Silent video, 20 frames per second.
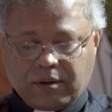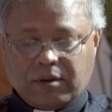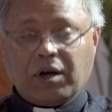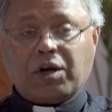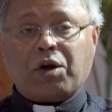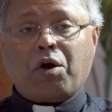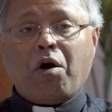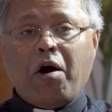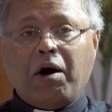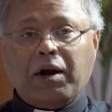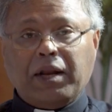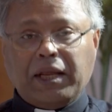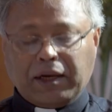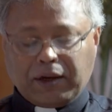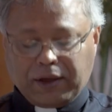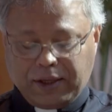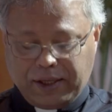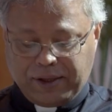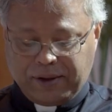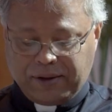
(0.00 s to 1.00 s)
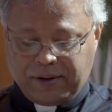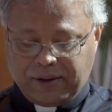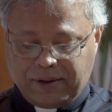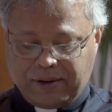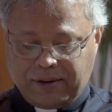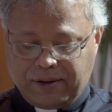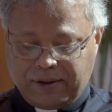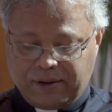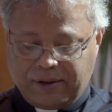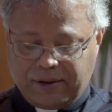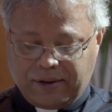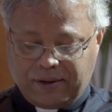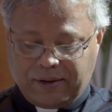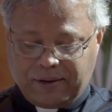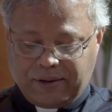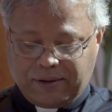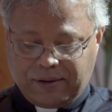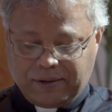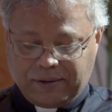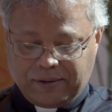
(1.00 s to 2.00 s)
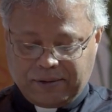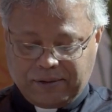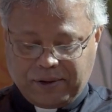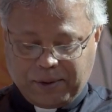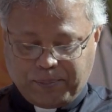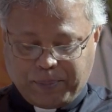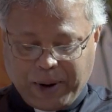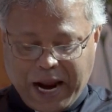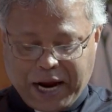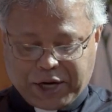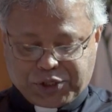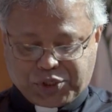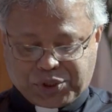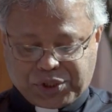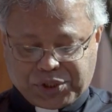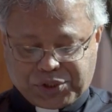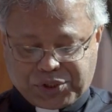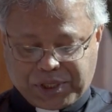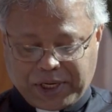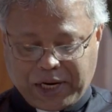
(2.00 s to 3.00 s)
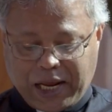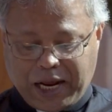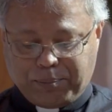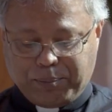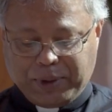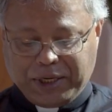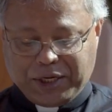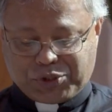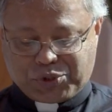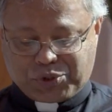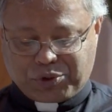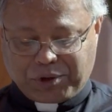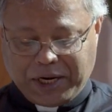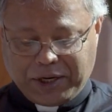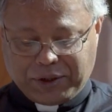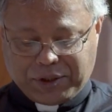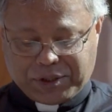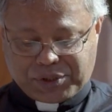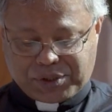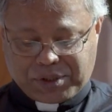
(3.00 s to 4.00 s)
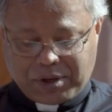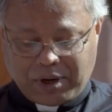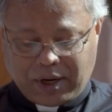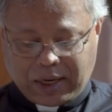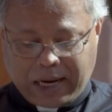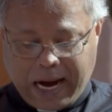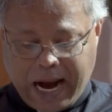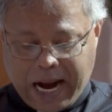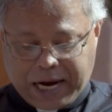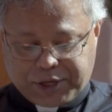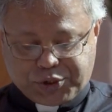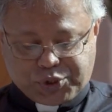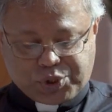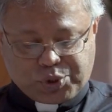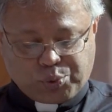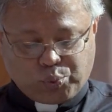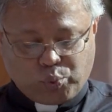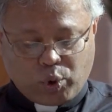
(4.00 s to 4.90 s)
Accordingly, the pastors and administrators are asked to